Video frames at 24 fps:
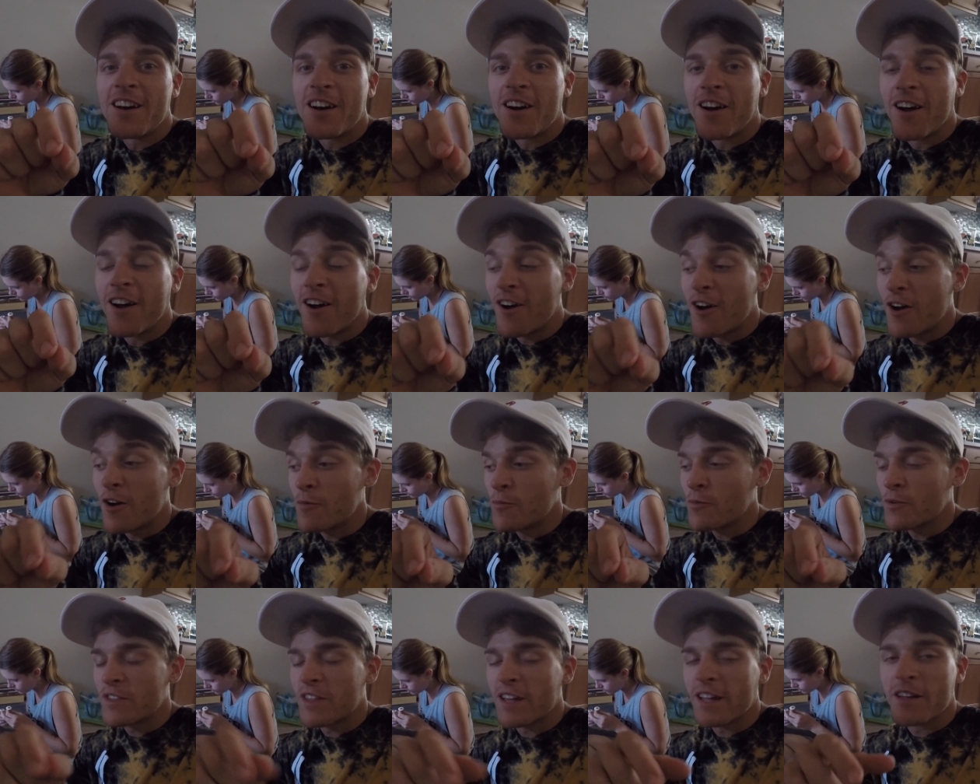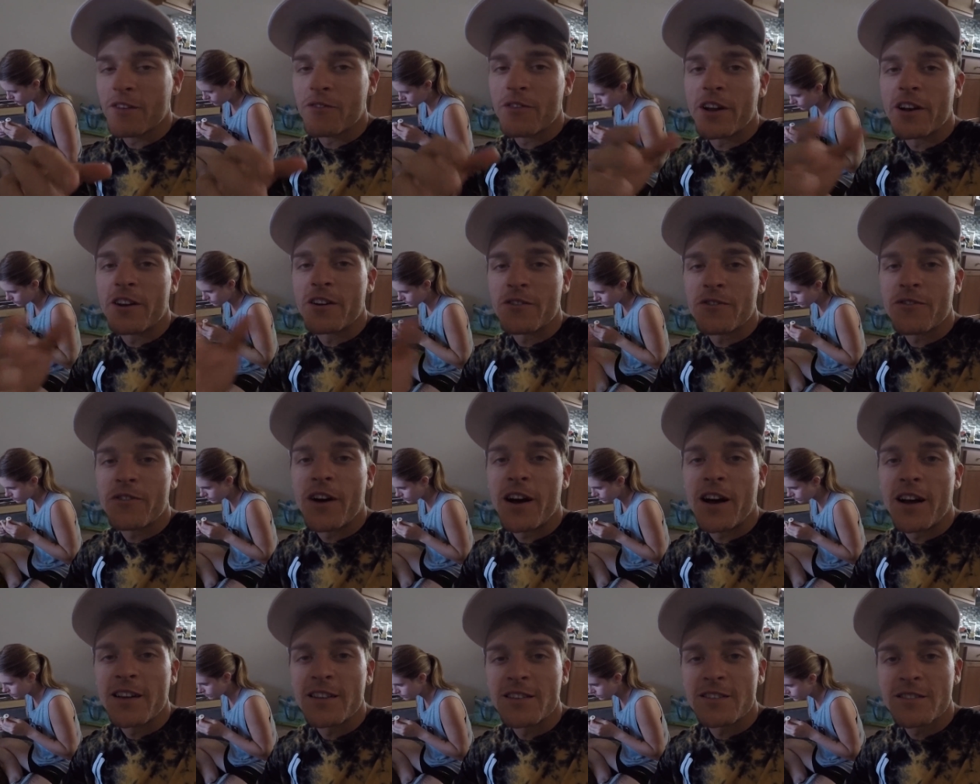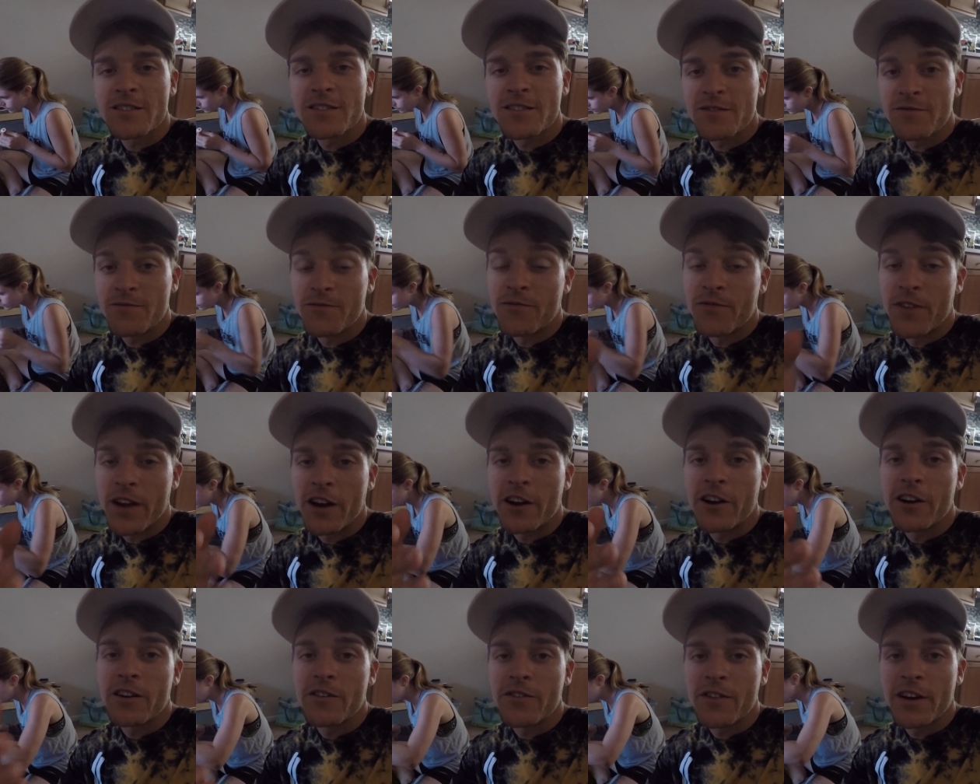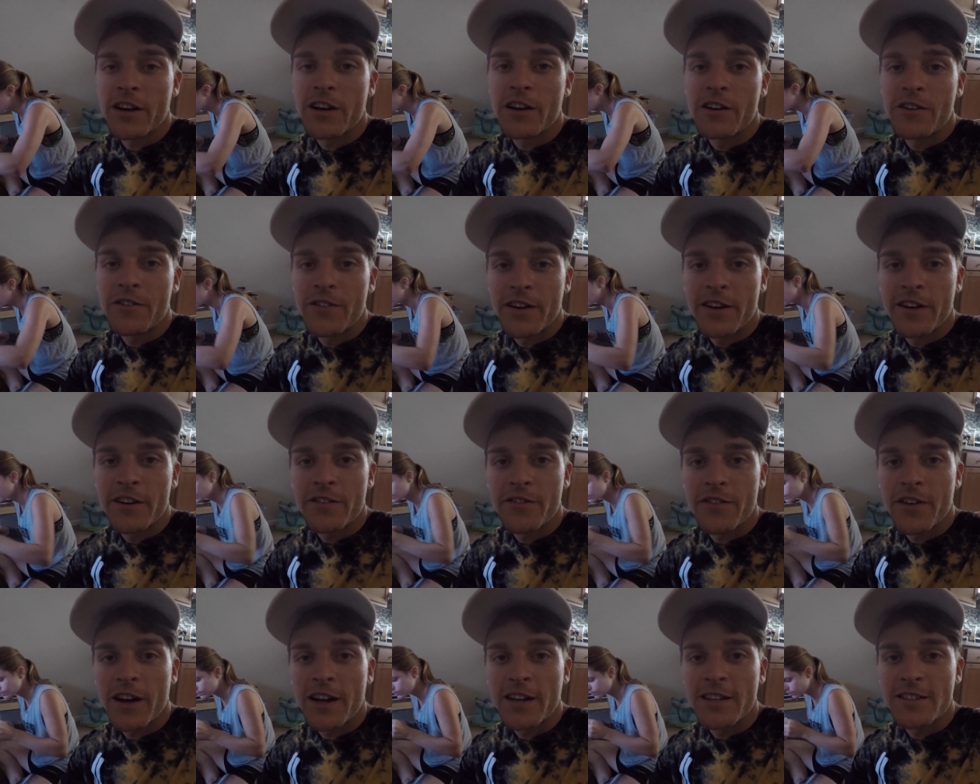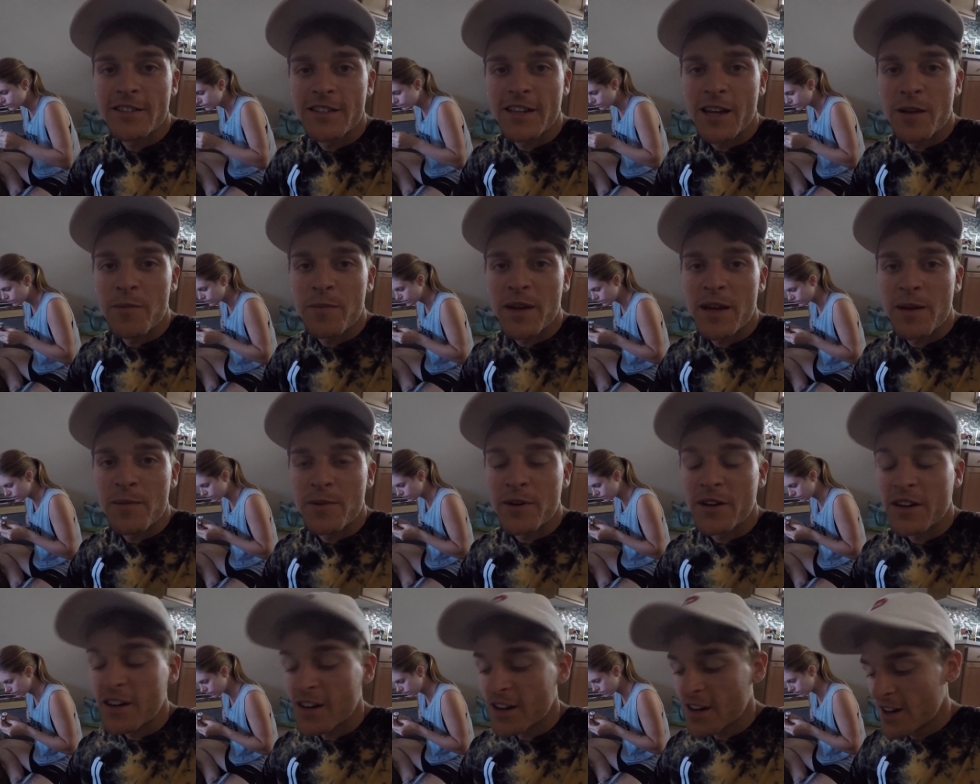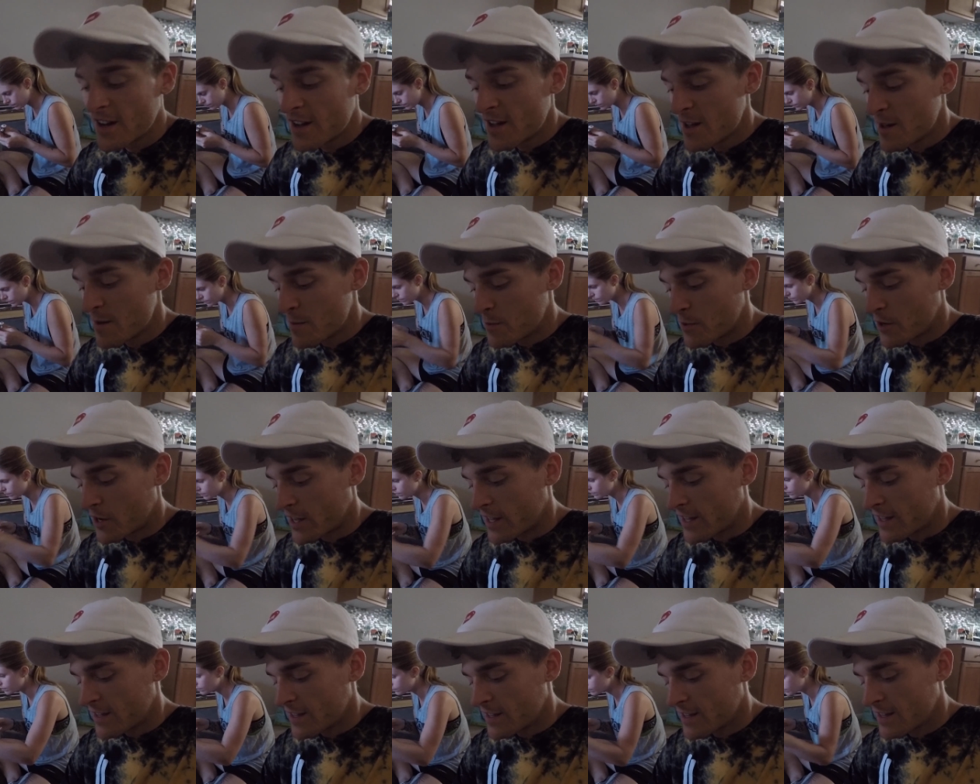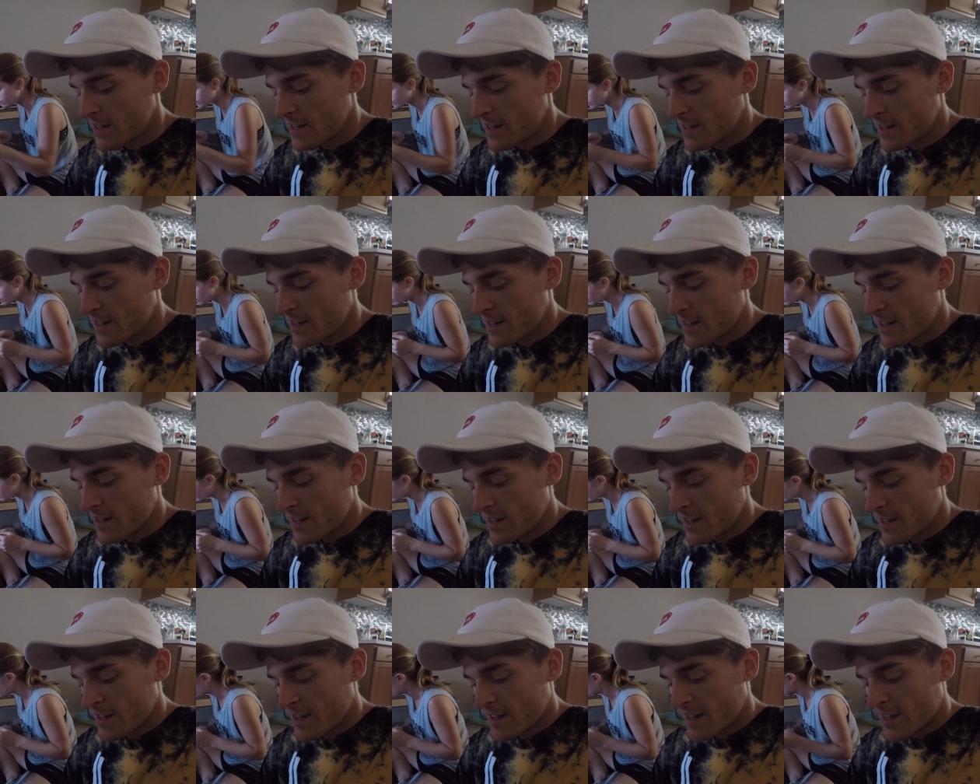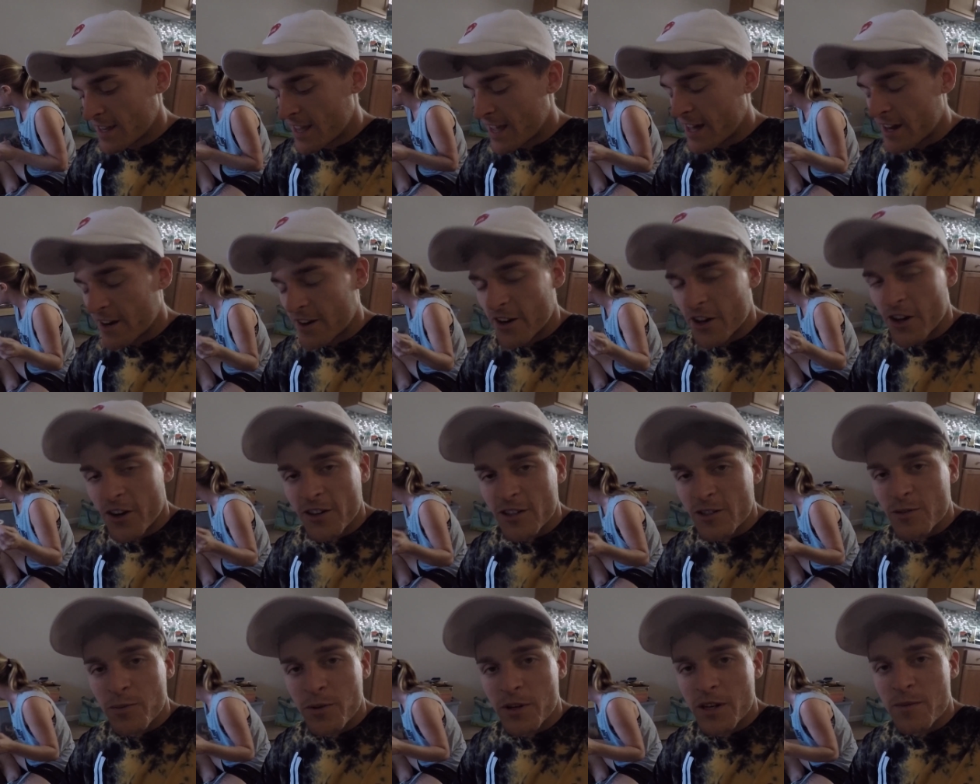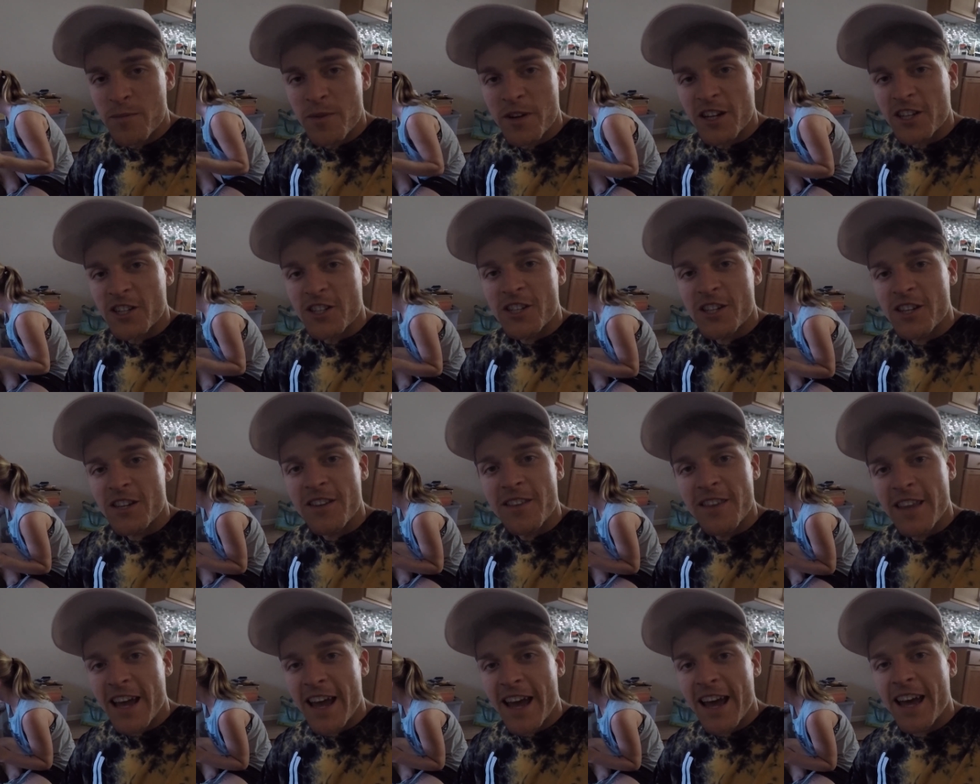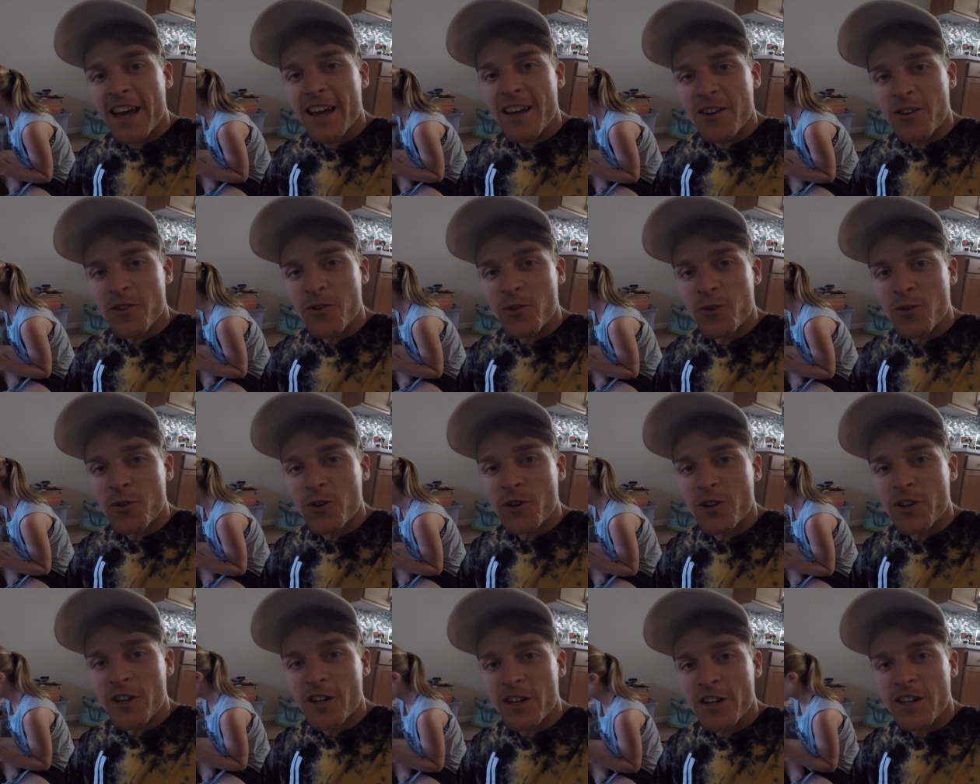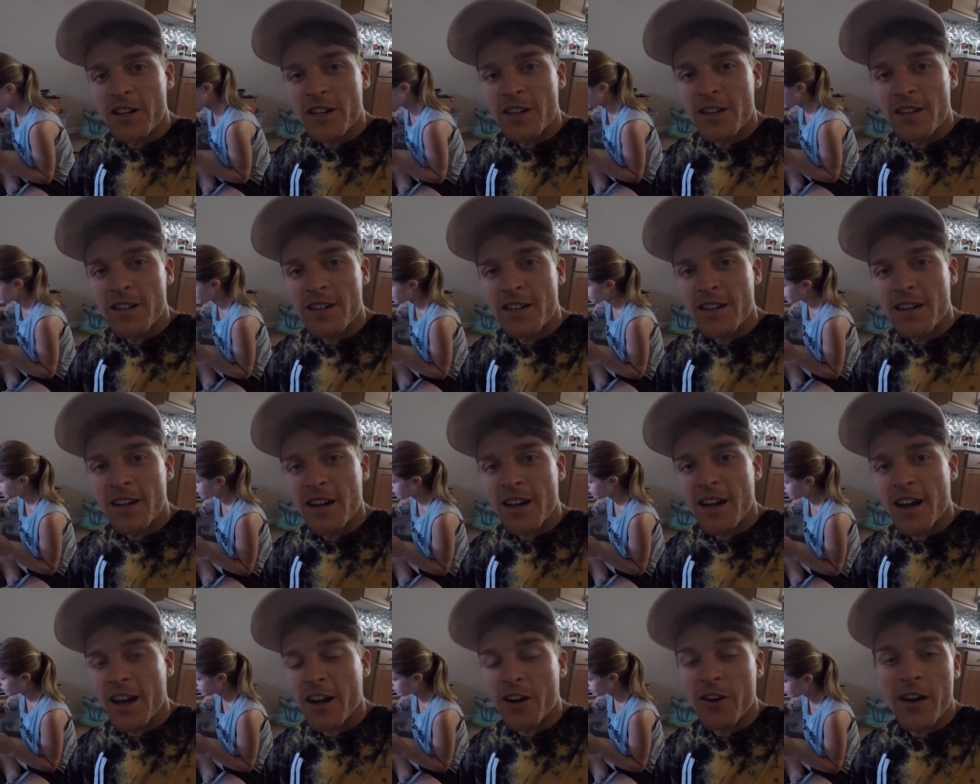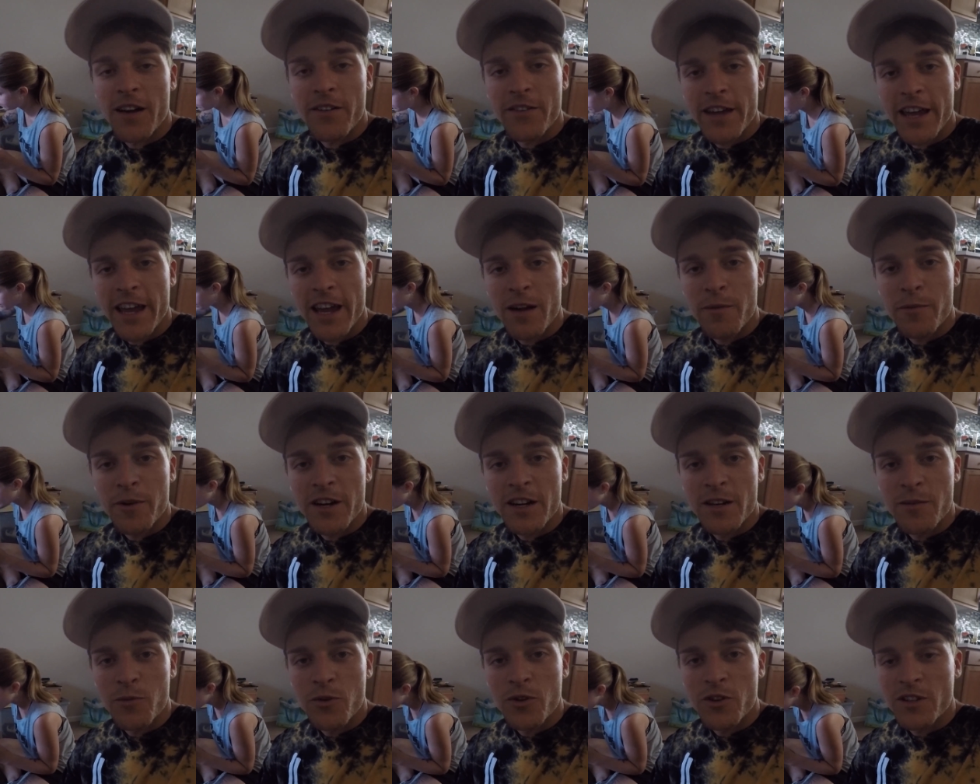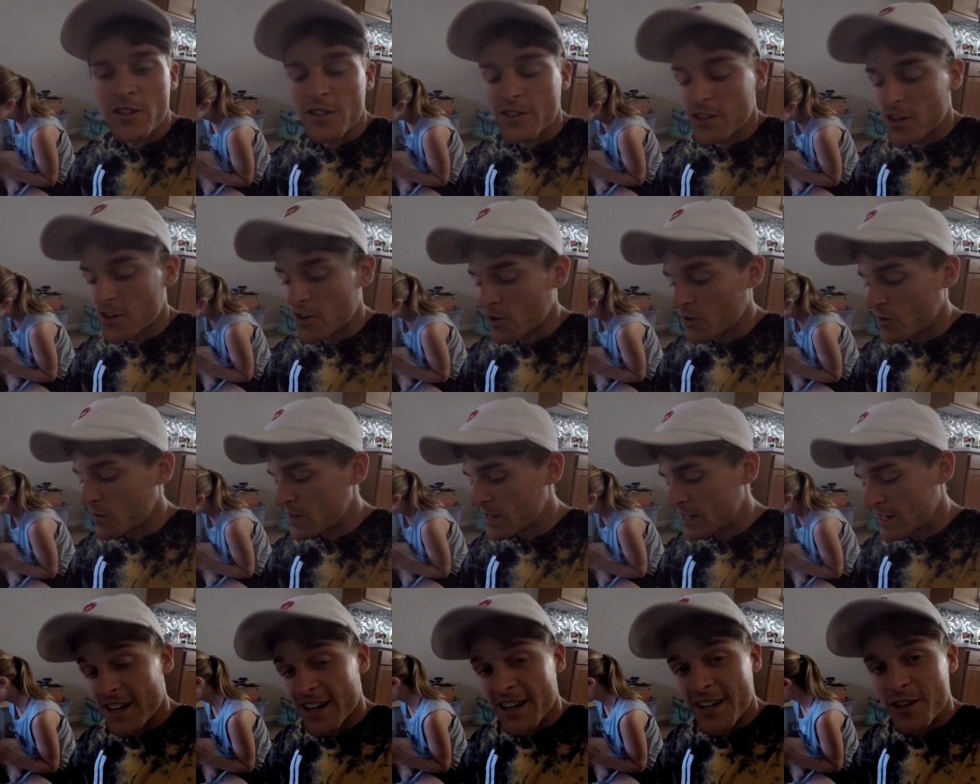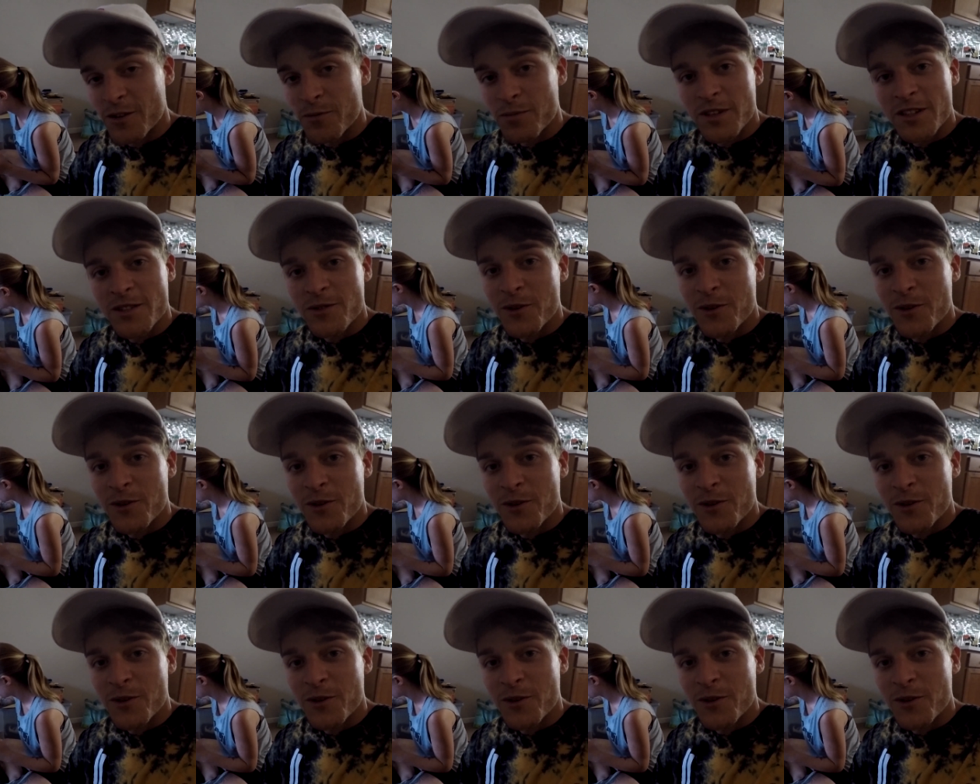with like a very fine, very fine sandpaper. But yeah, I don't know. It's pretty much that, or I don't have a camera anymore, so I hope this